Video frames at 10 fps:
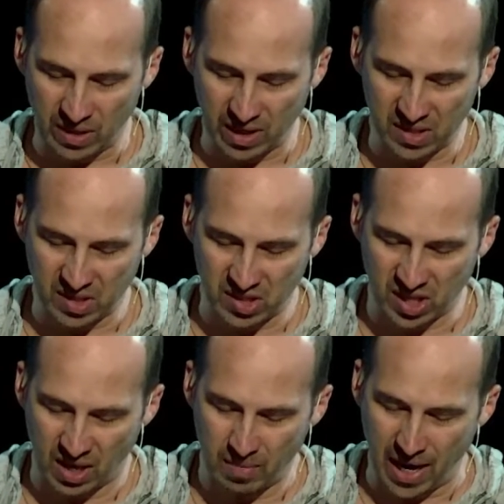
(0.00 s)
this. The
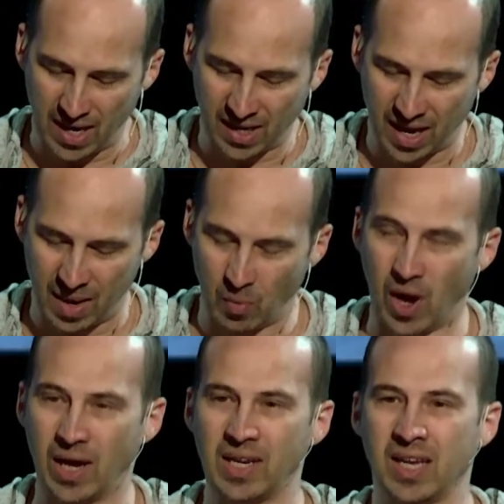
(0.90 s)
Son of Man came
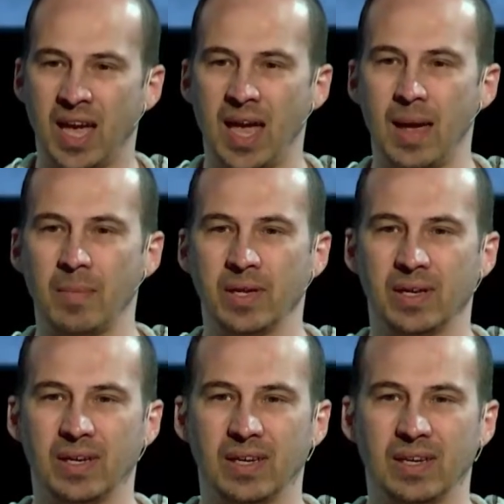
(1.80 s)
what? He came
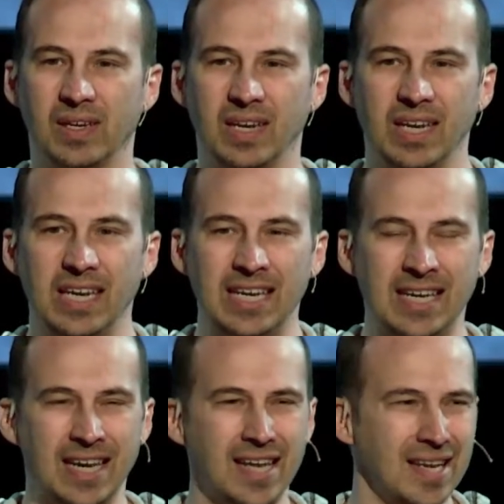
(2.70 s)

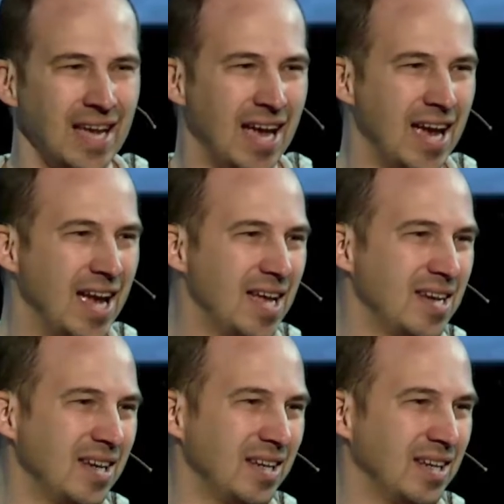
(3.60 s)
eating
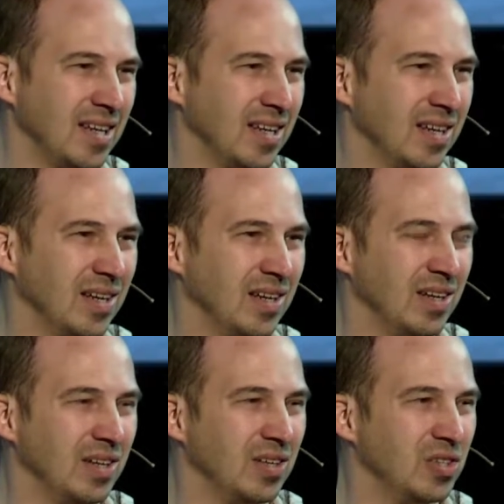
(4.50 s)
and
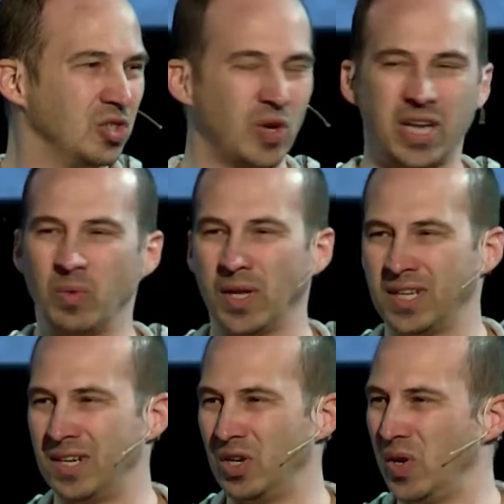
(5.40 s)
drinking. What did
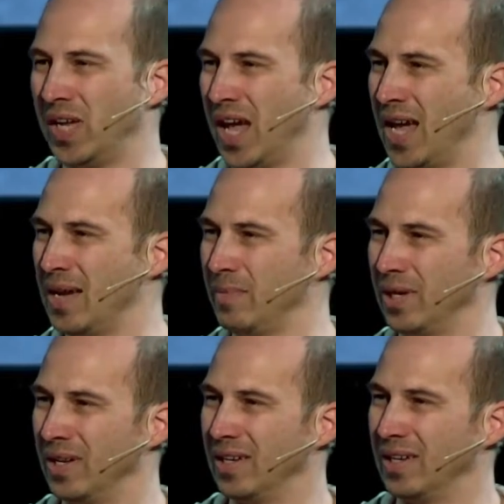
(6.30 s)
he do? He came
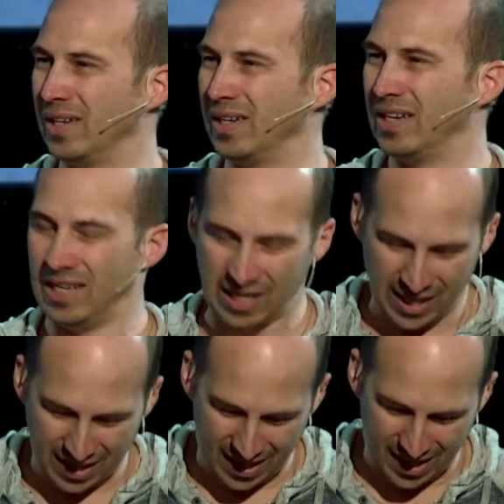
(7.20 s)

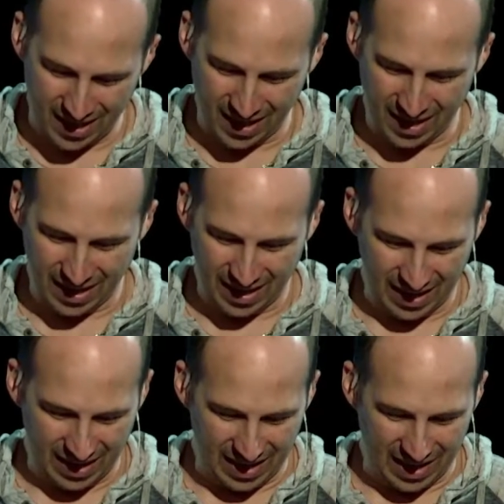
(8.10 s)
eating
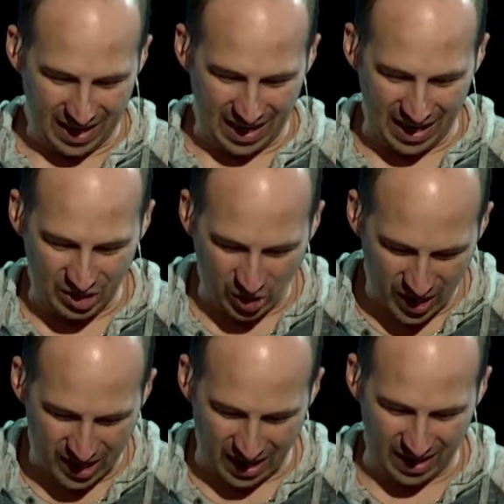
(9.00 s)
and
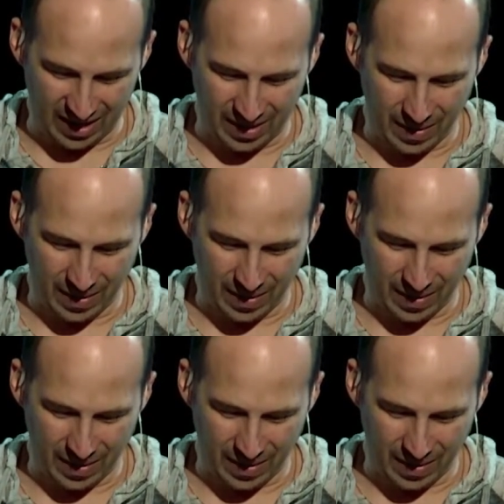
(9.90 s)
drinking.